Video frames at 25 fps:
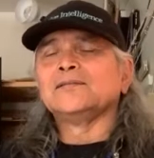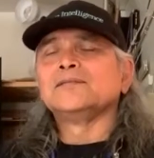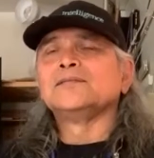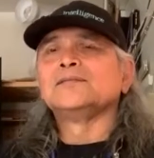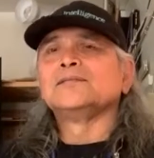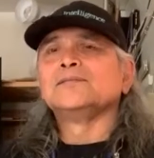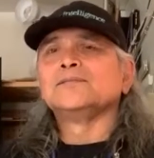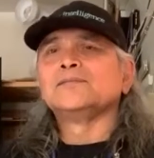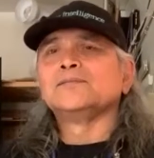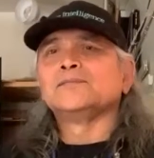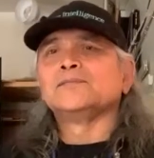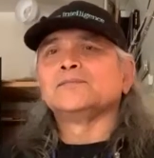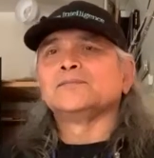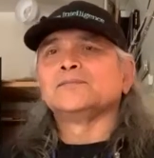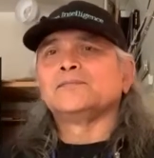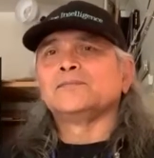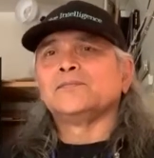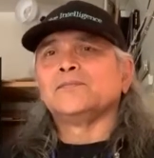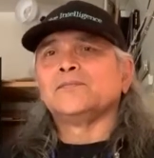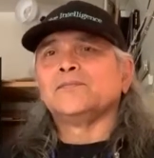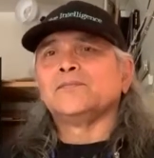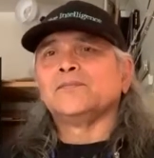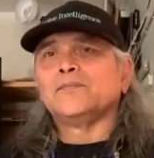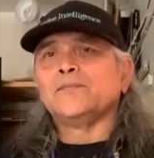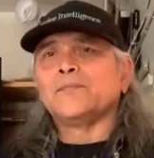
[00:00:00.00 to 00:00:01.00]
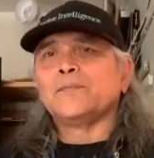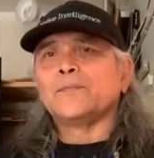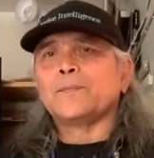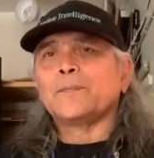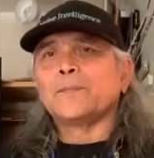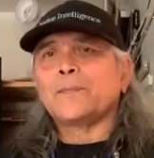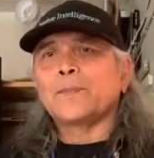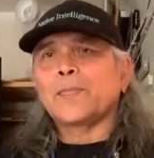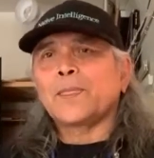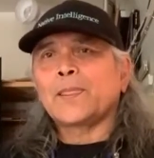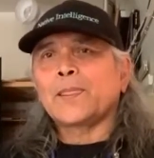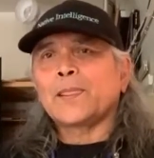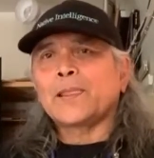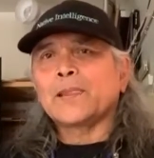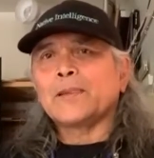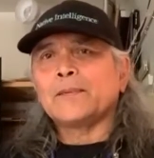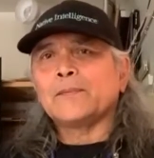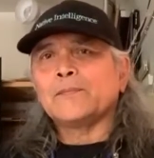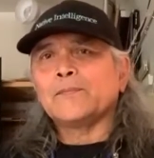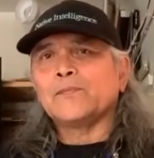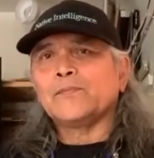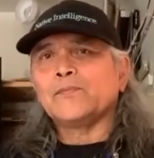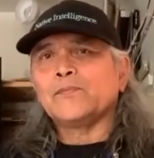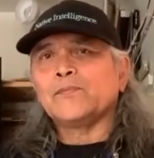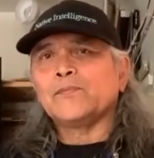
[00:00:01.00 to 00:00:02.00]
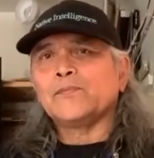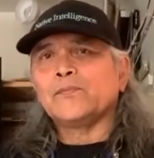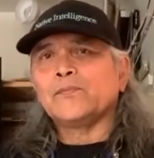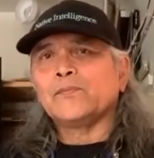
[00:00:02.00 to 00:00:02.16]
No one is speaking in this clip.